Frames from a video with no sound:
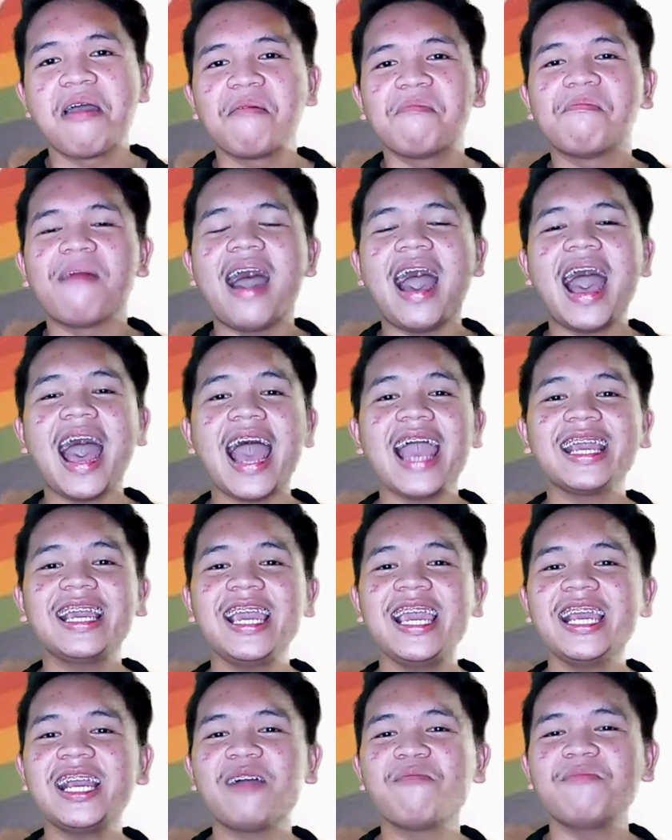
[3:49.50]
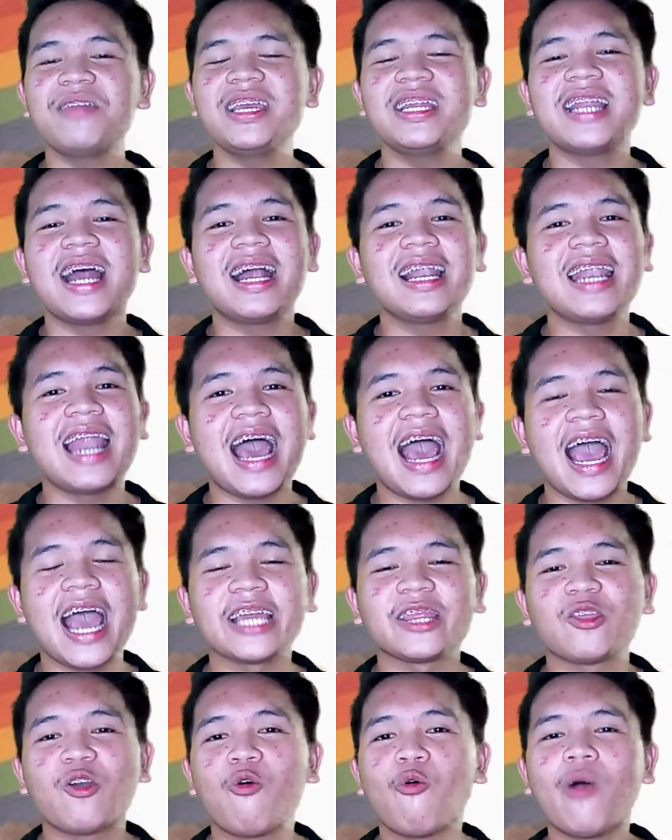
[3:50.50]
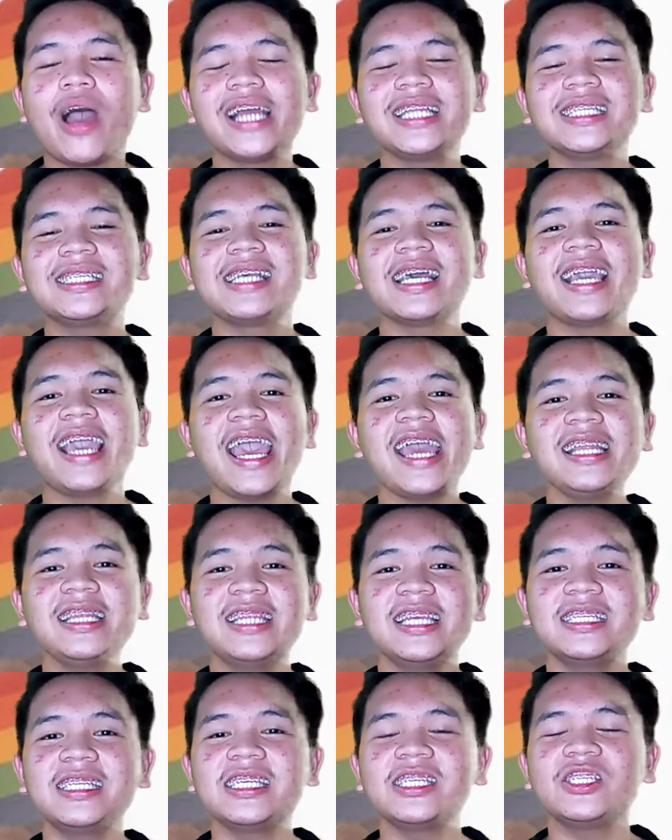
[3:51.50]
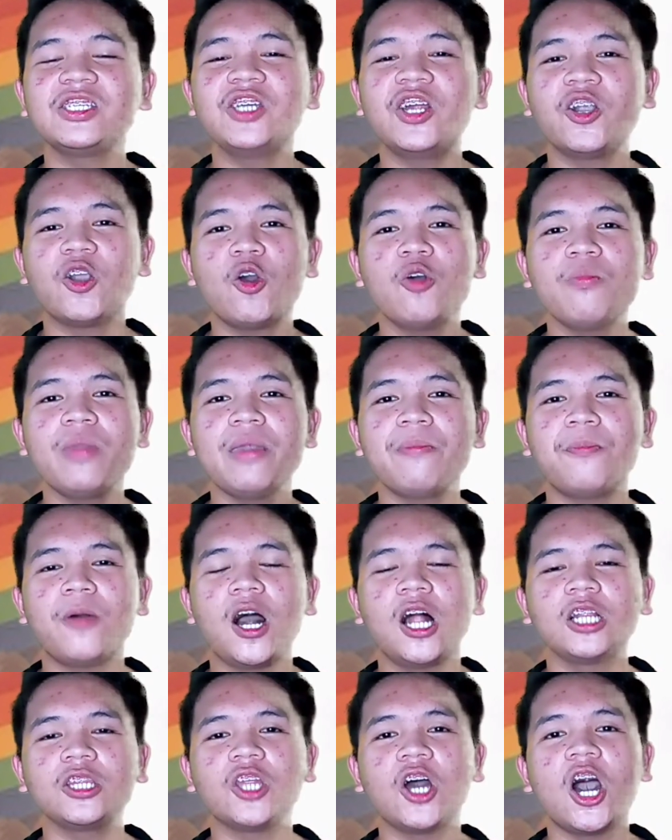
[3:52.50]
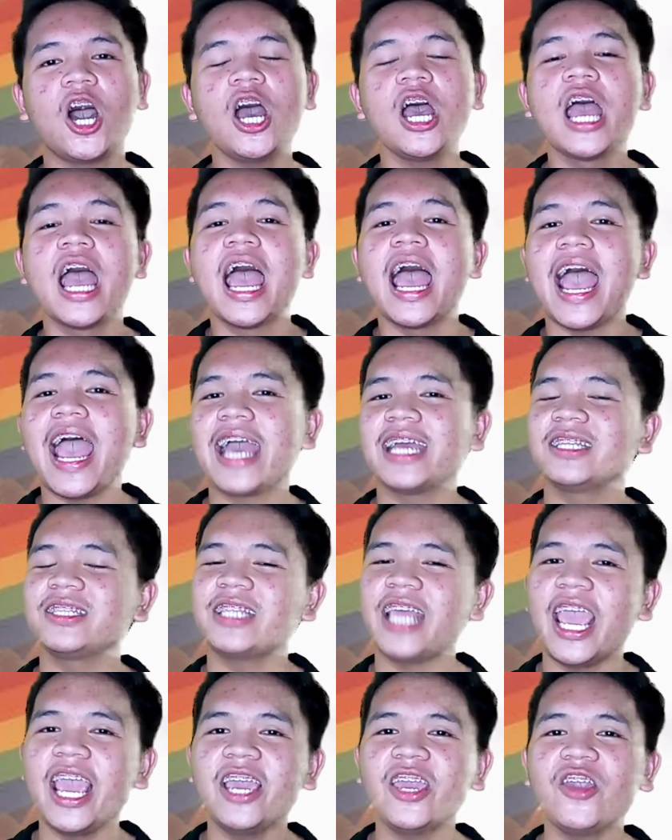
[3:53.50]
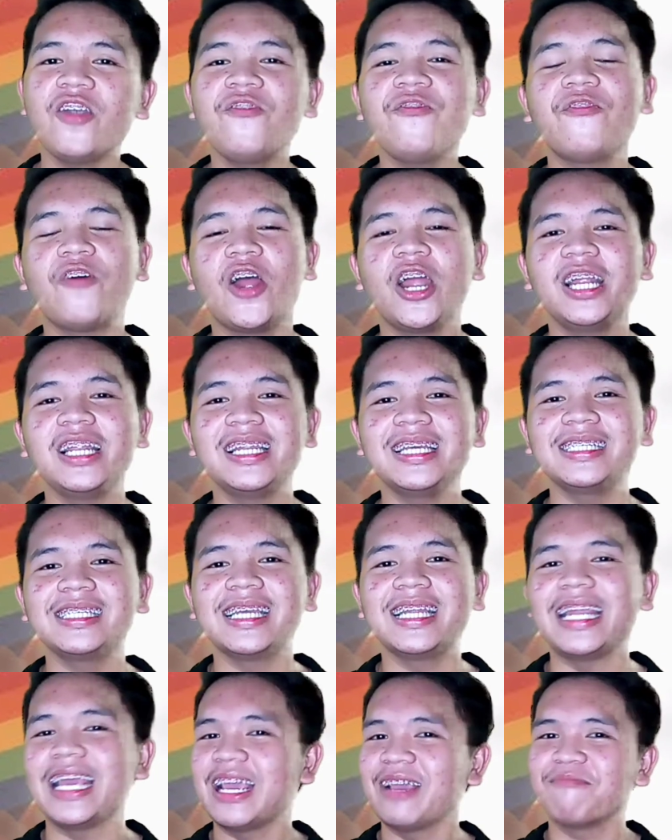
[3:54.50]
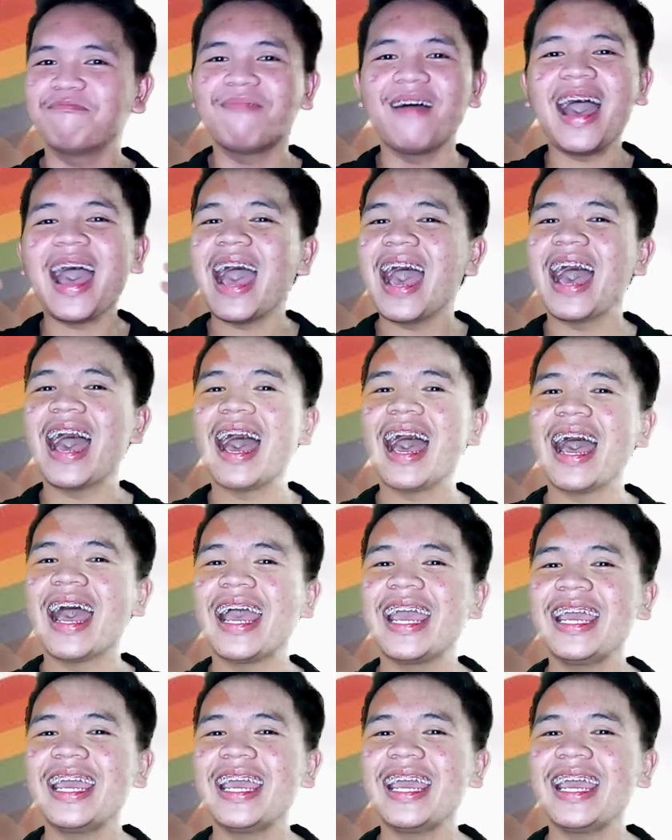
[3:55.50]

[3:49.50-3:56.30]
bahagi kami ng lahat. Once again, this is Jerome Hipolito, and thank you for listening. Bye!